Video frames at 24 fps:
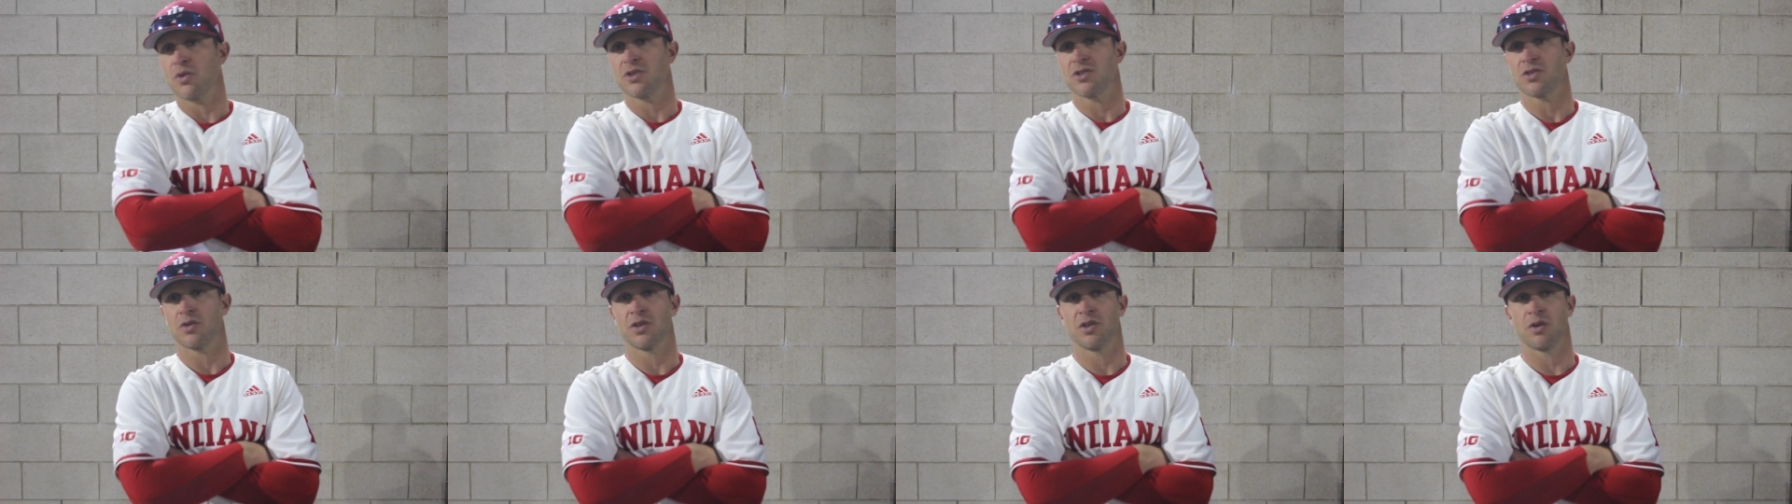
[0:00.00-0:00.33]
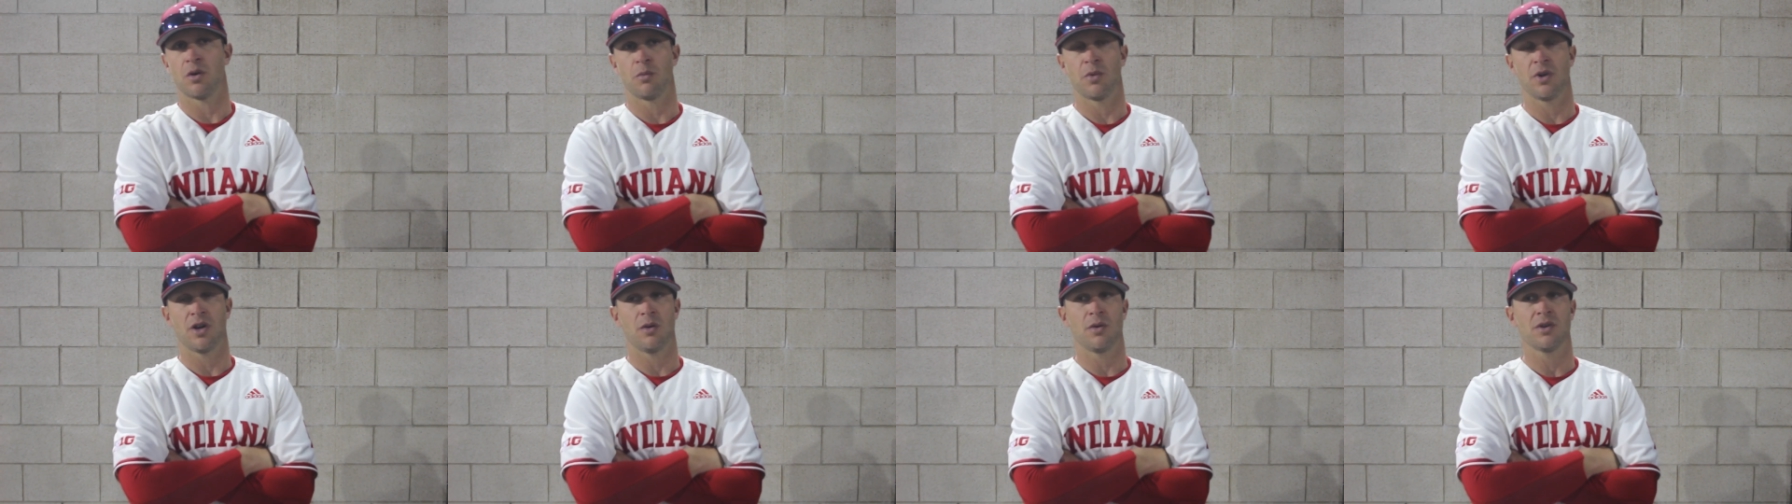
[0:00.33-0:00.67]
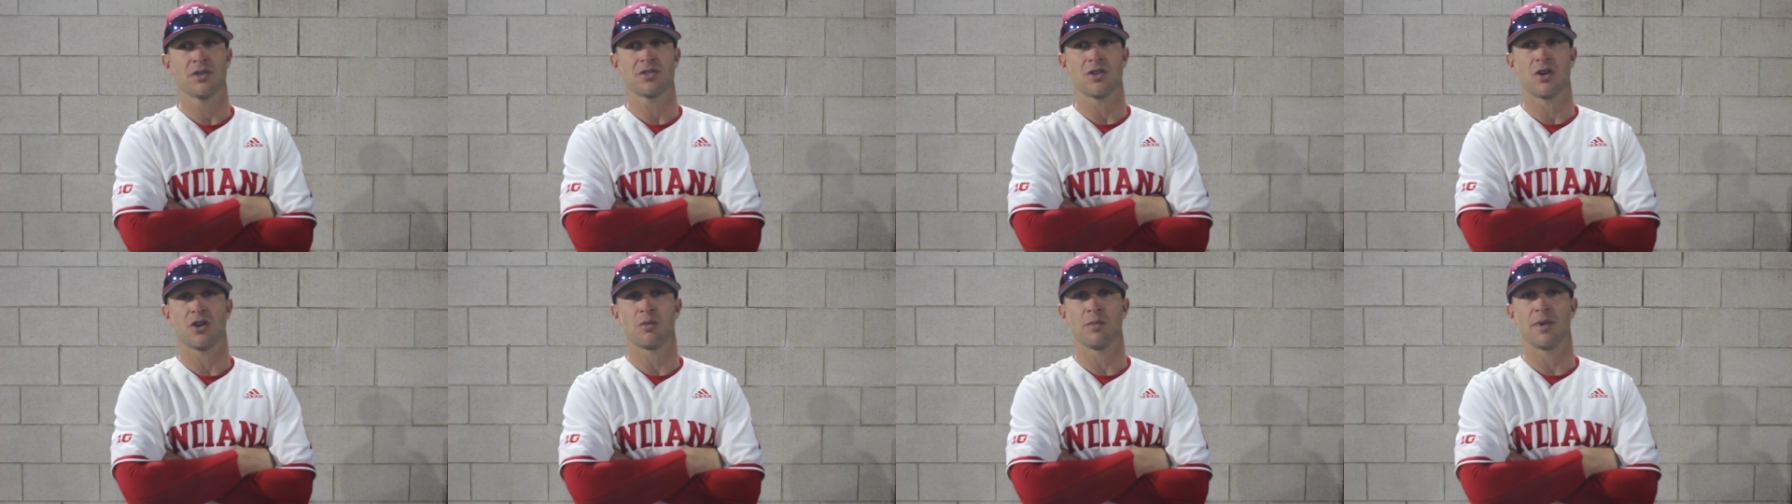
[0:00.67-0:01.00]
So we always
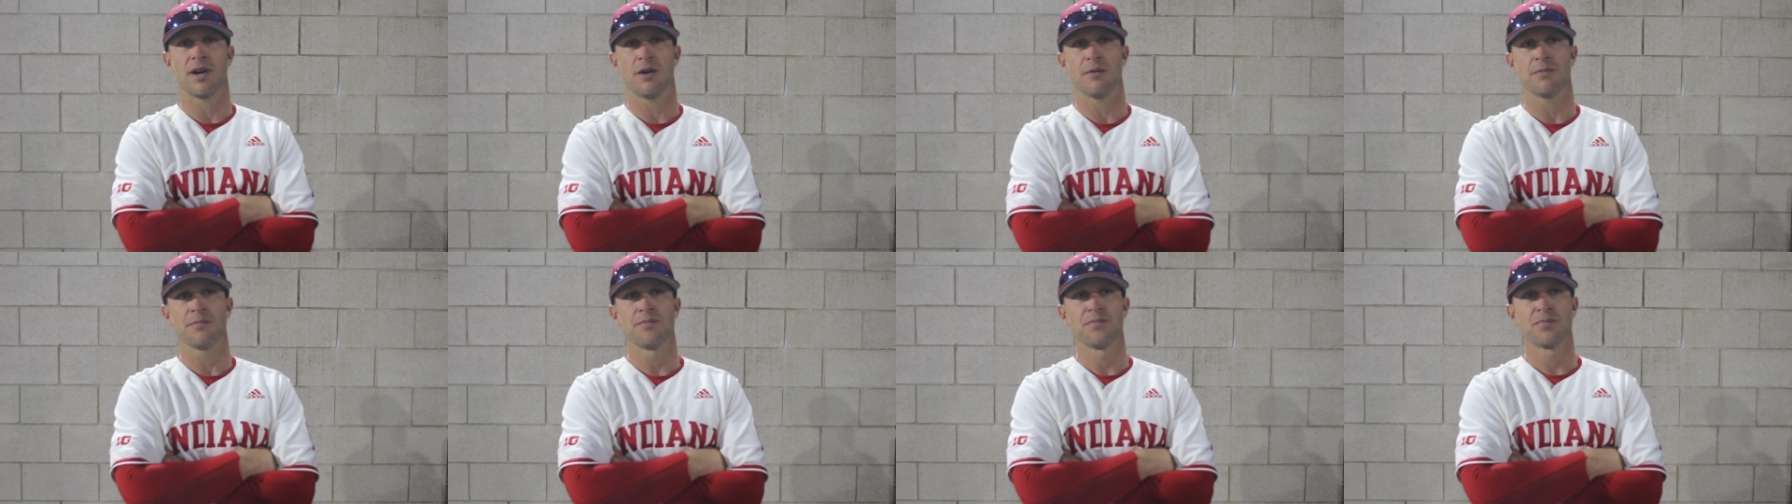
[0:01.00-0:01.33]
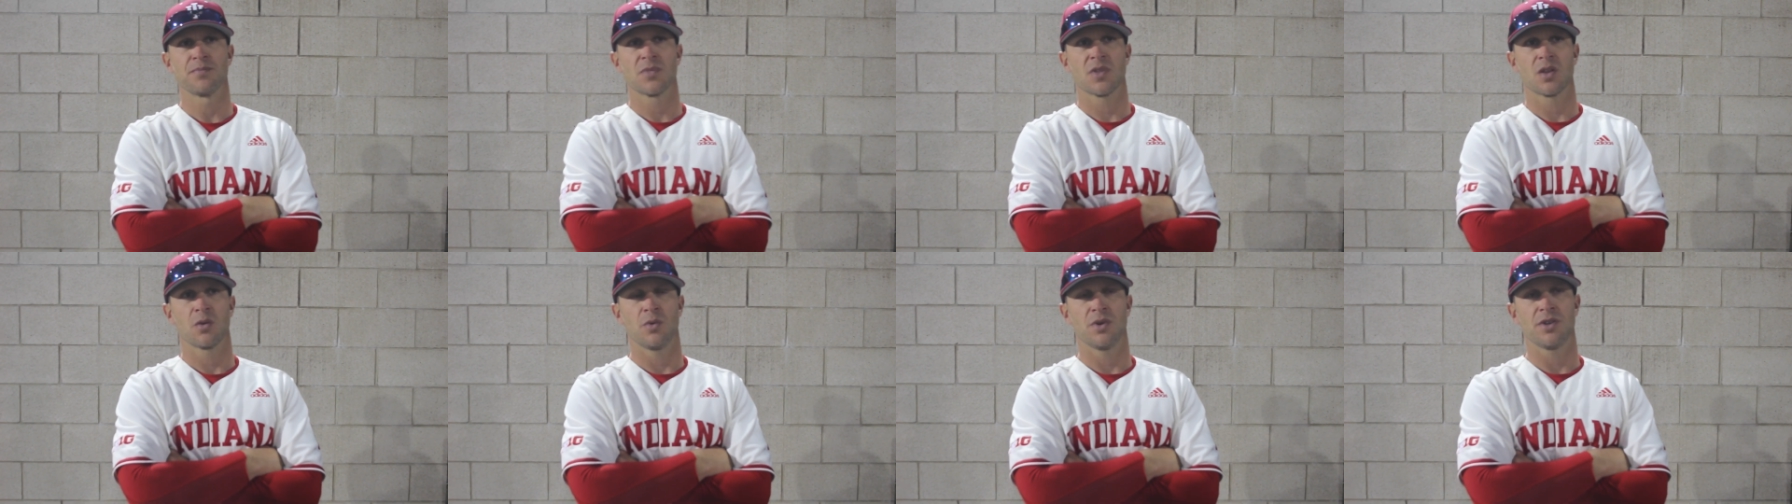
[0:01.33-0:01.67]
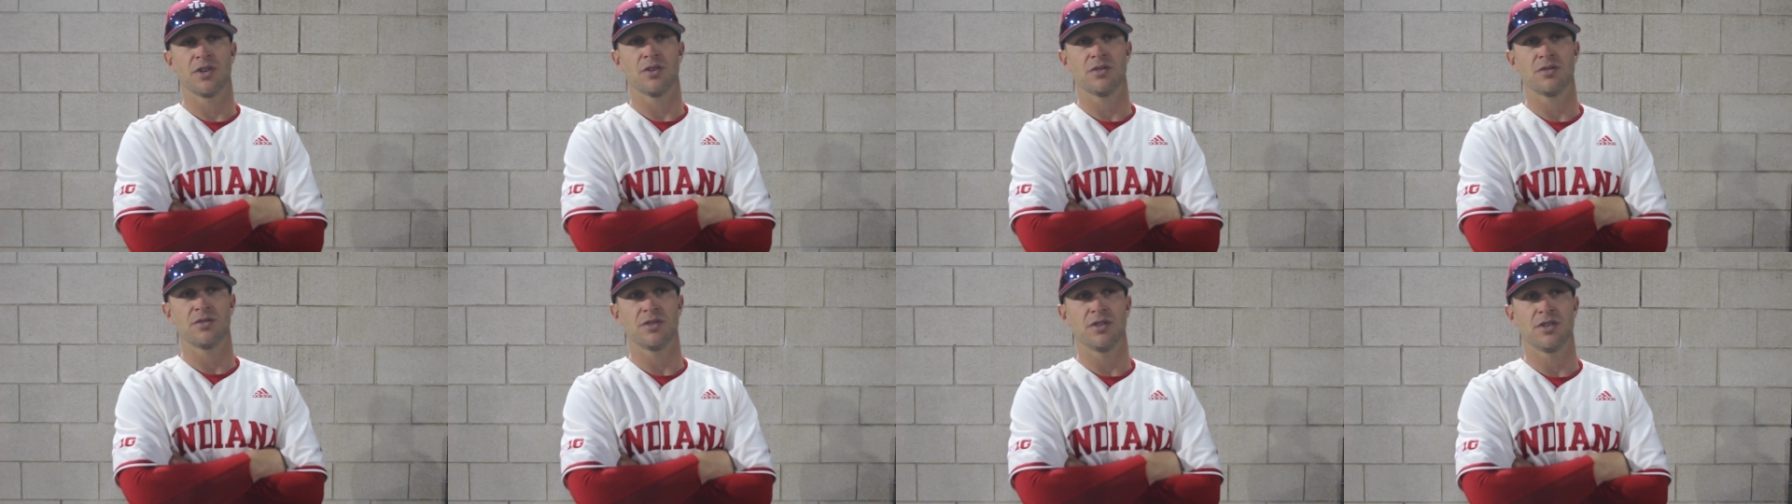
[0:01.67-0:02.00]
talk about when
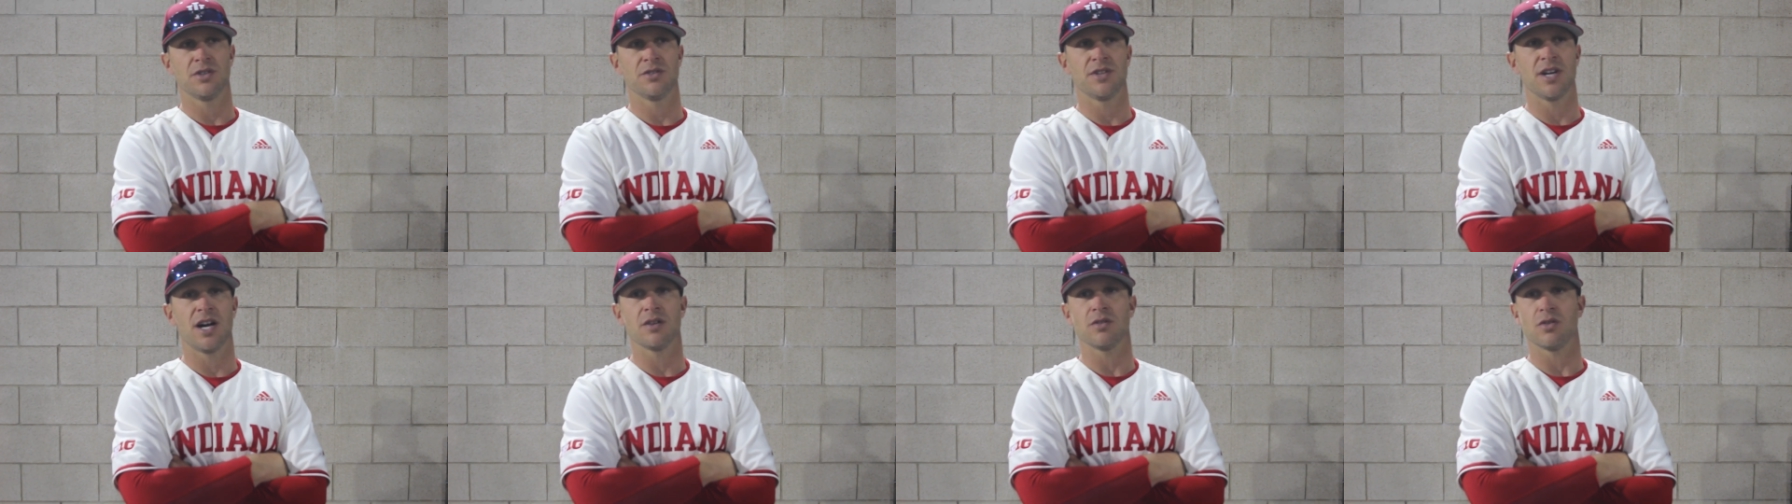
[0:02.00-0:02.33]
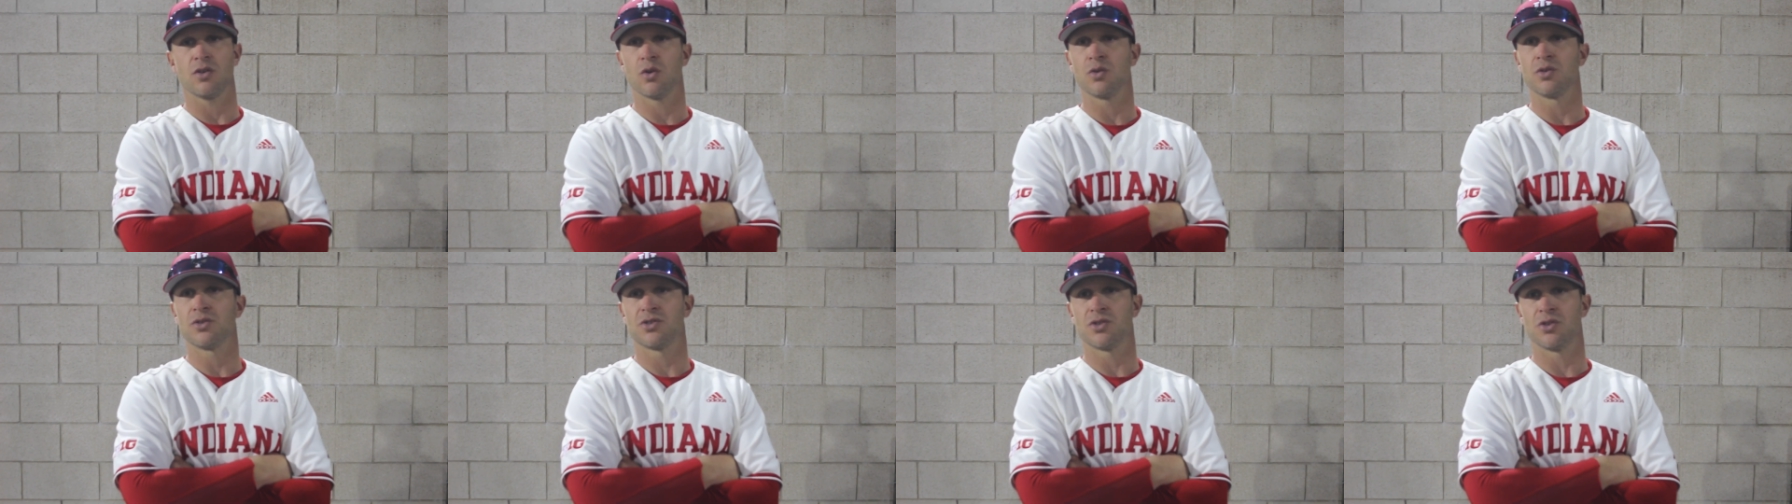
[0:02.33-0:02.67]
you're down 0-2,